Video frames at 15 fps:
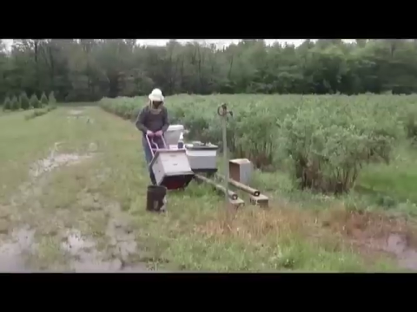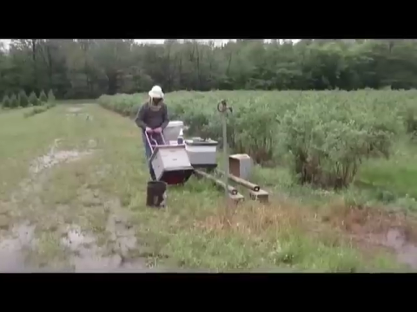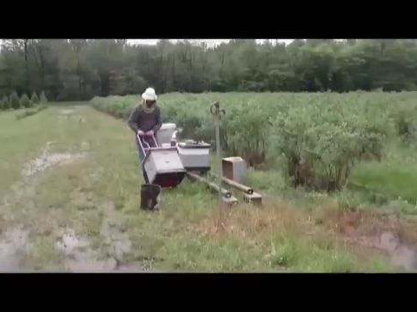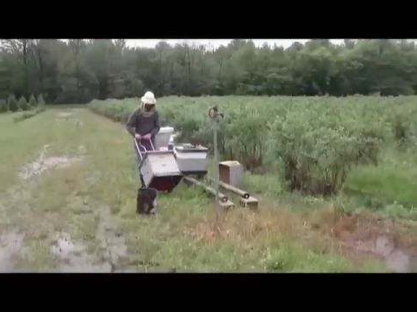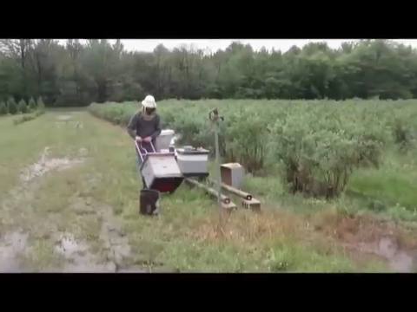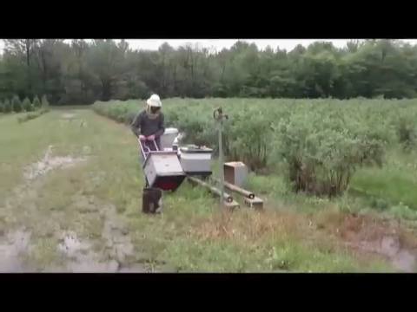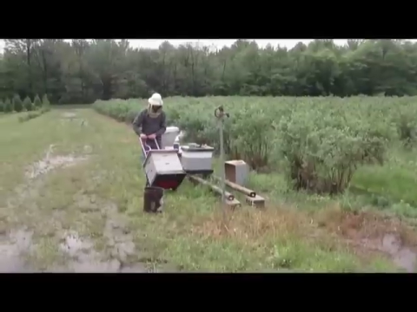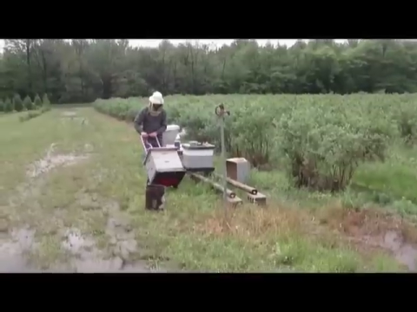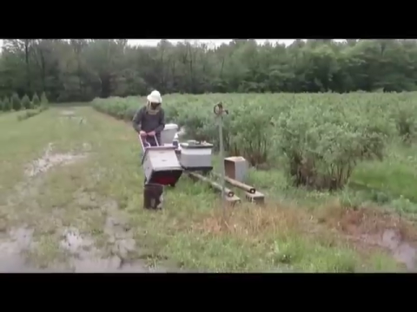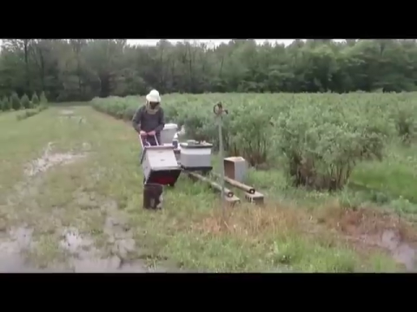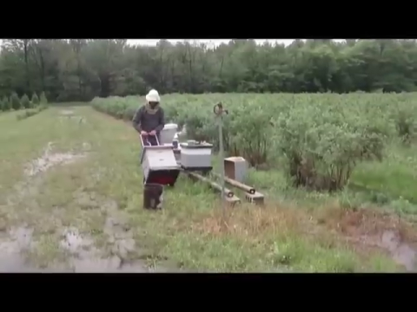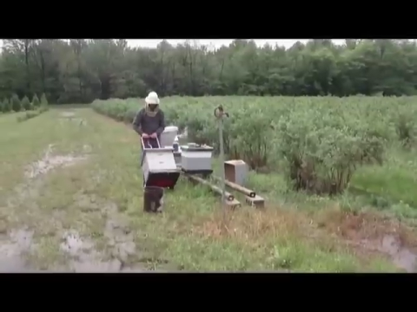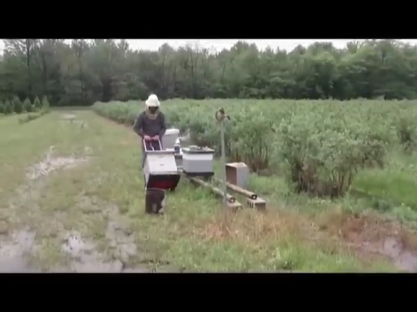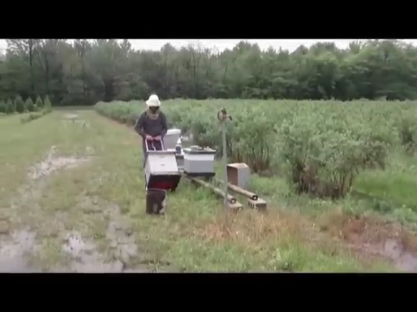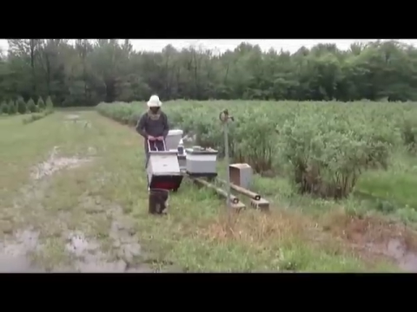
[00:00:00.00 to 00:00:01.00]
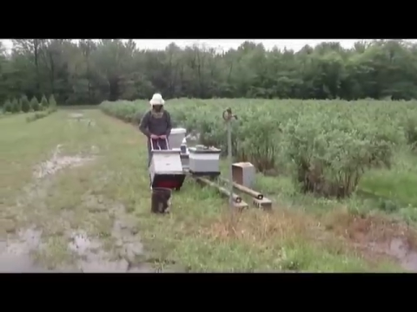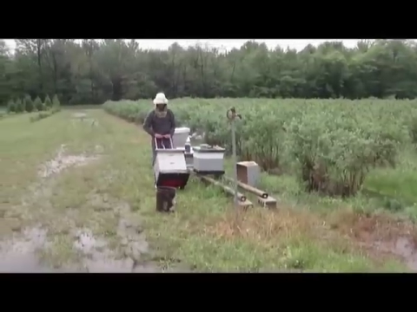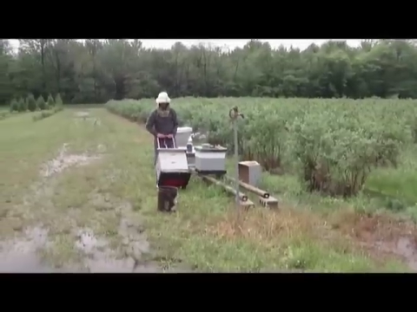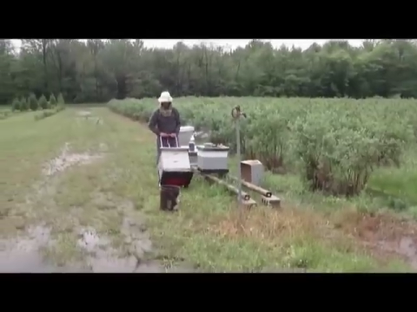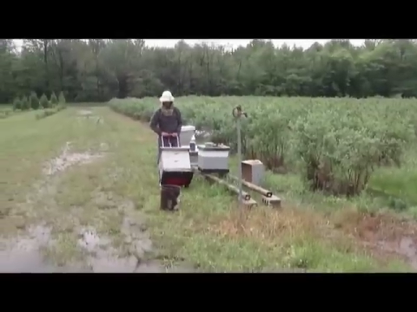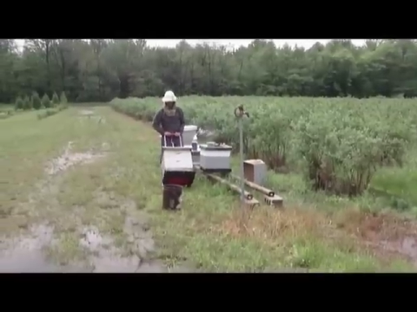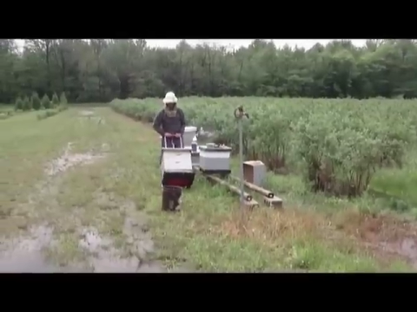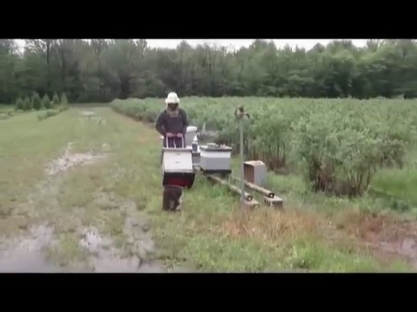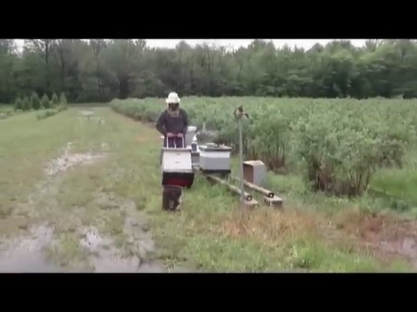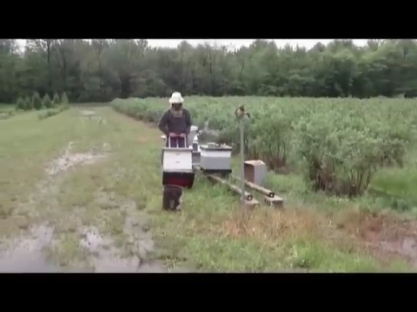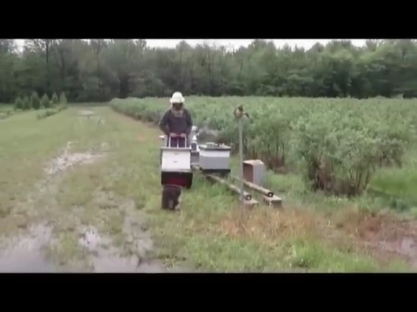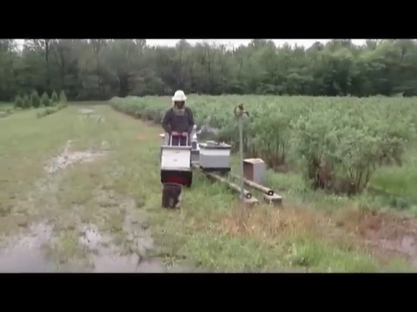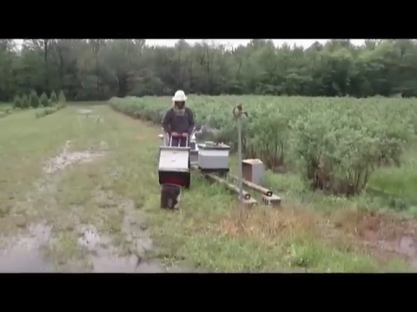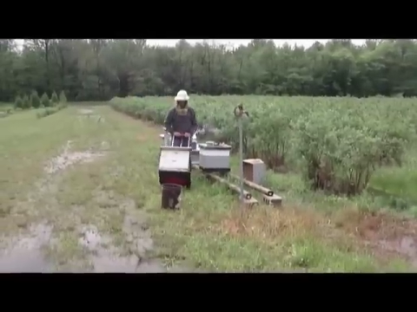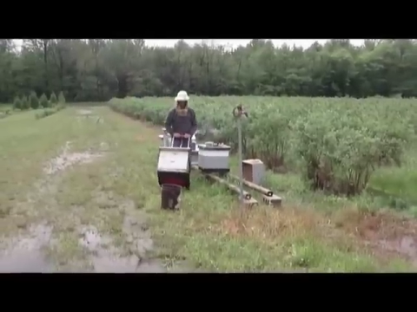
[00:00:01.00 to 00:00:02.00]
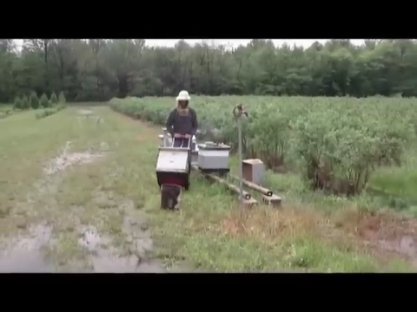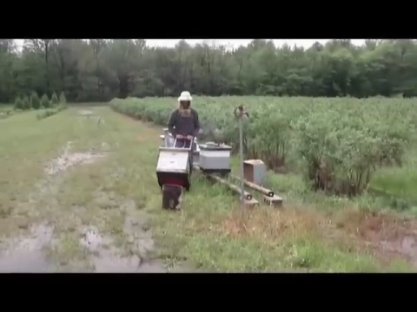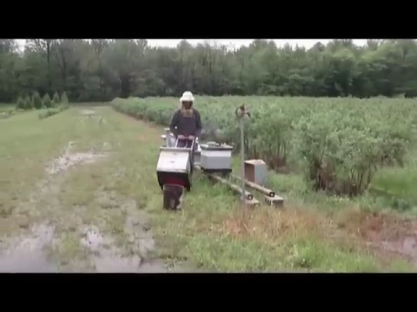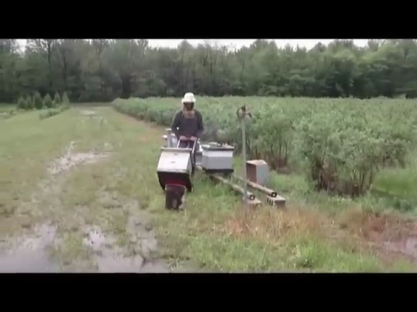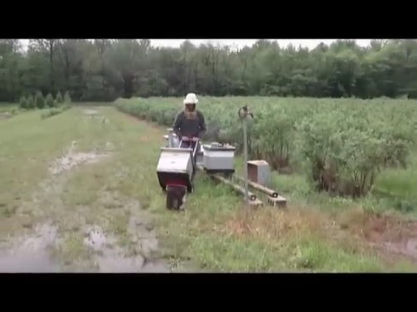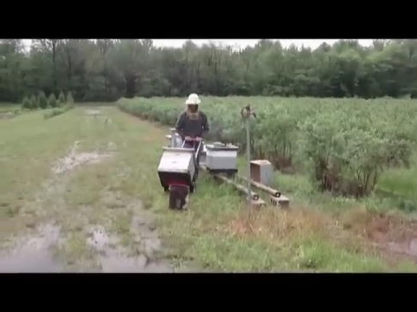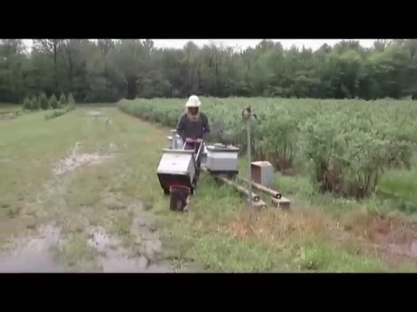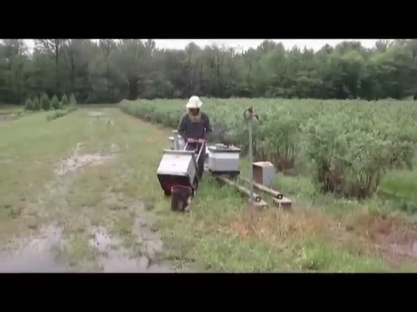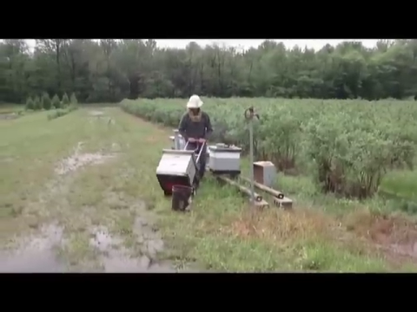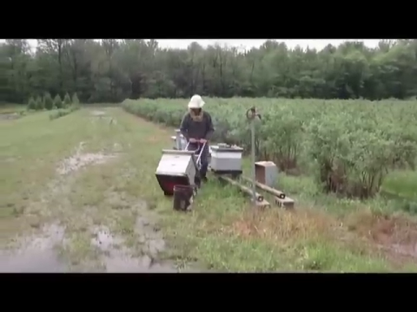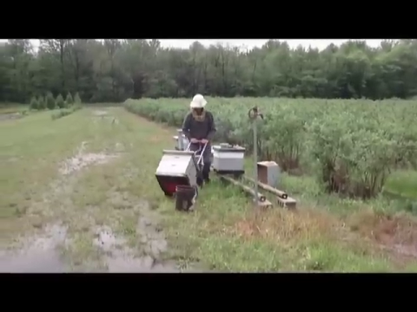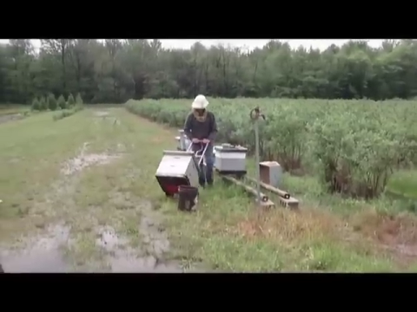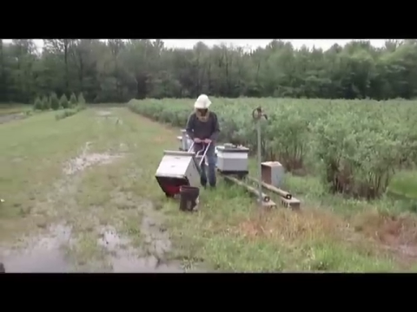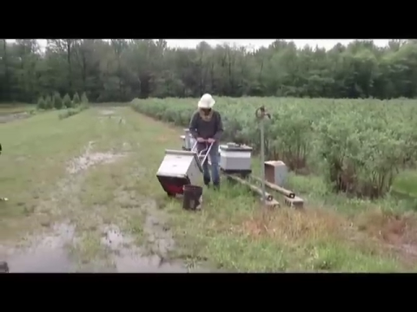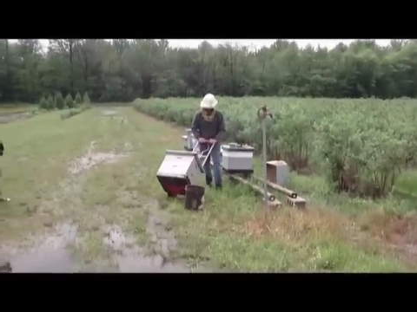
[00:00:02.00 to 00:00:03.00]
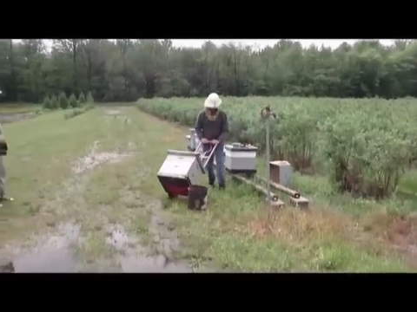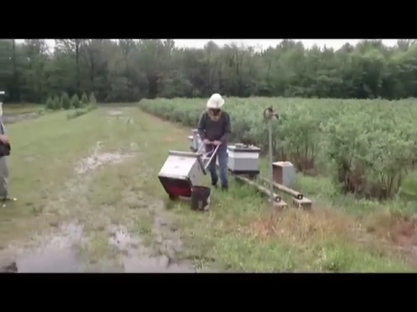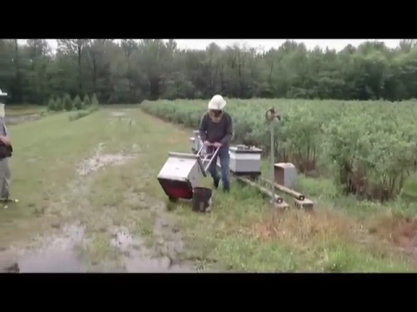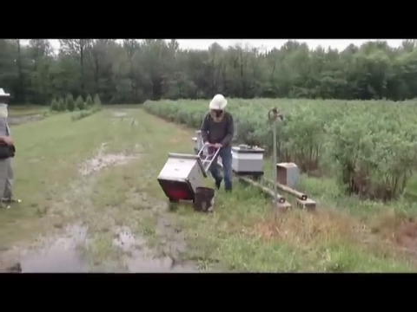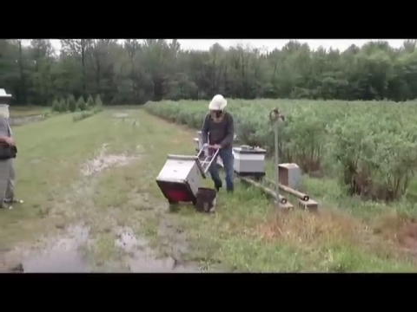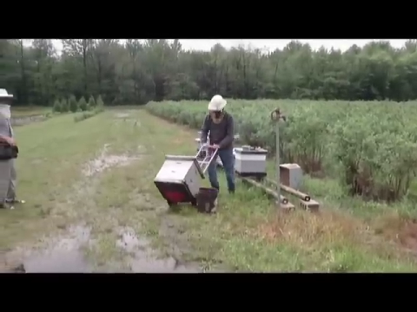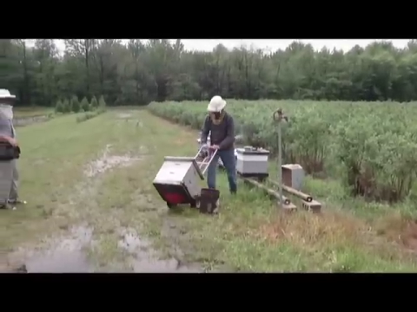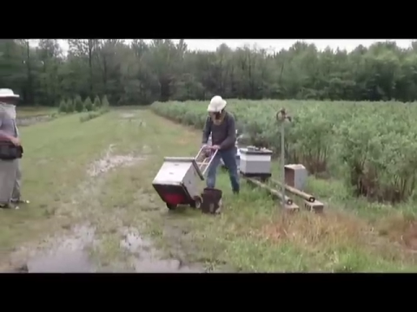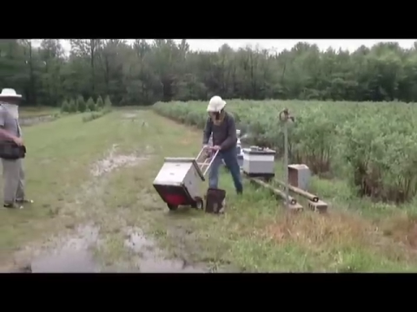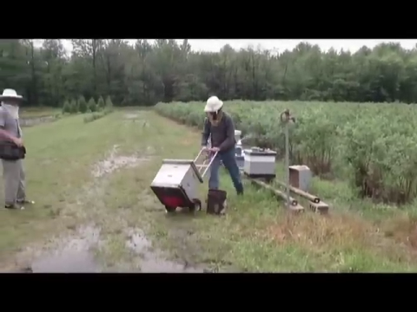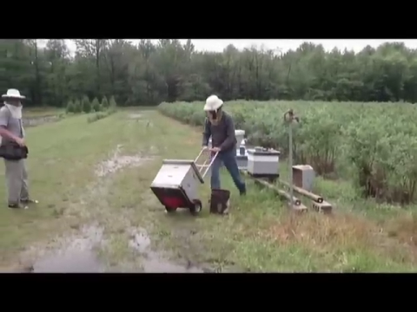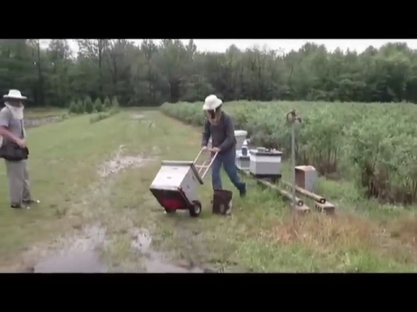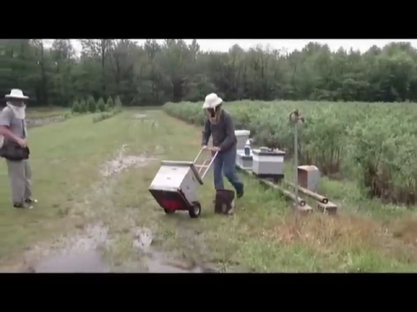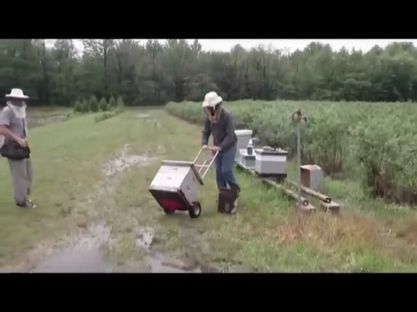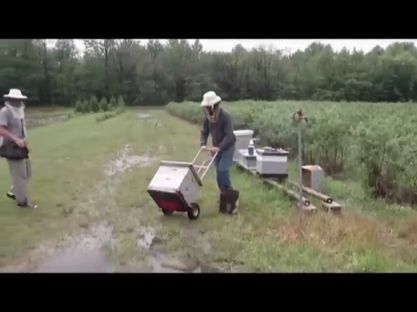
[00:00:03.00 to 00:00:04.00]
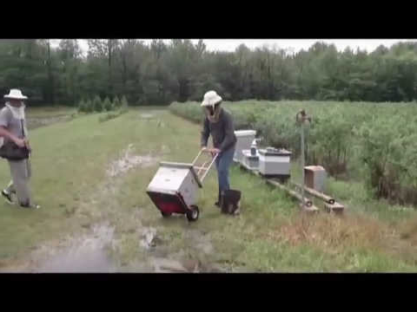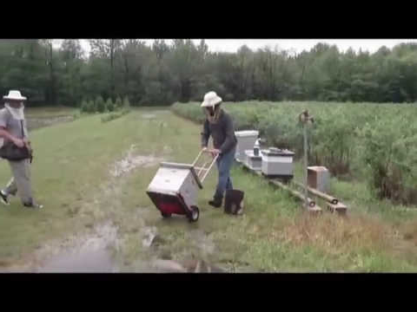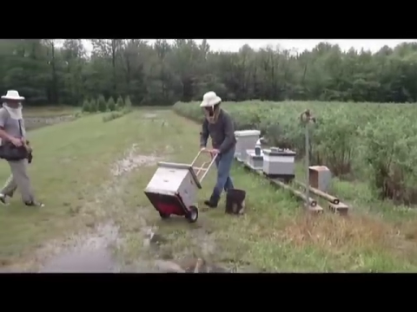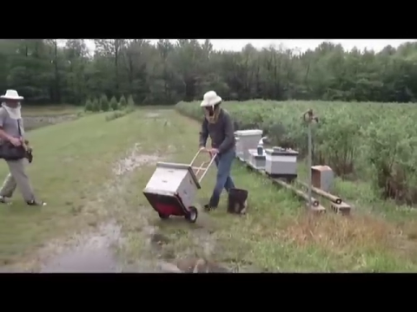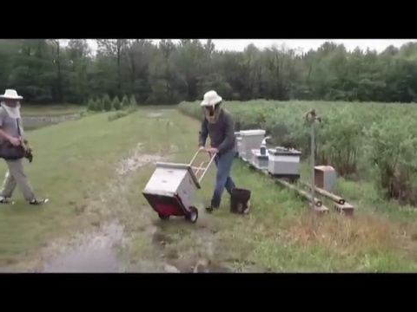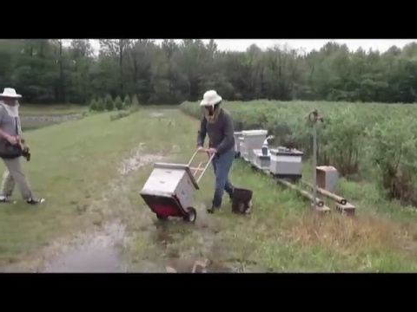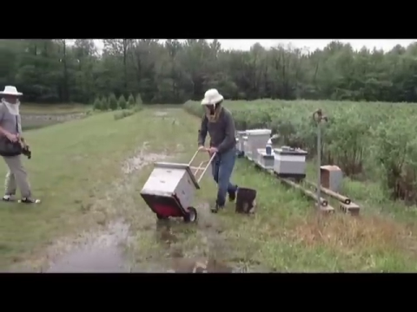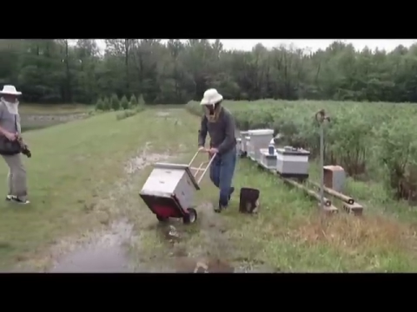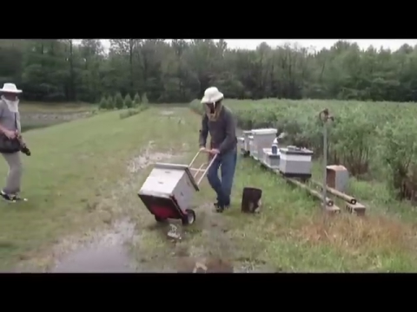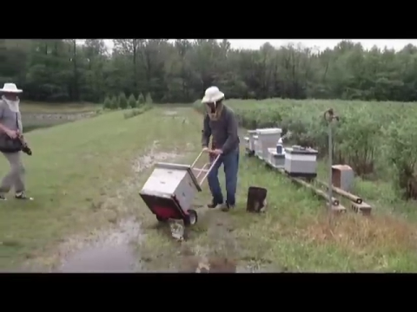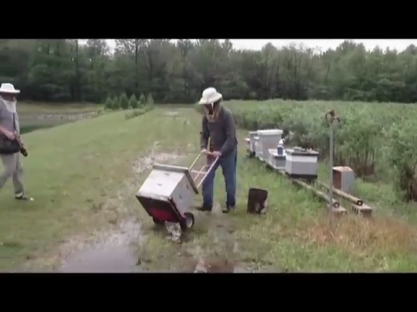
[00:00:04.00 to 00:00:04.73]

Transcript: (no speaker visible)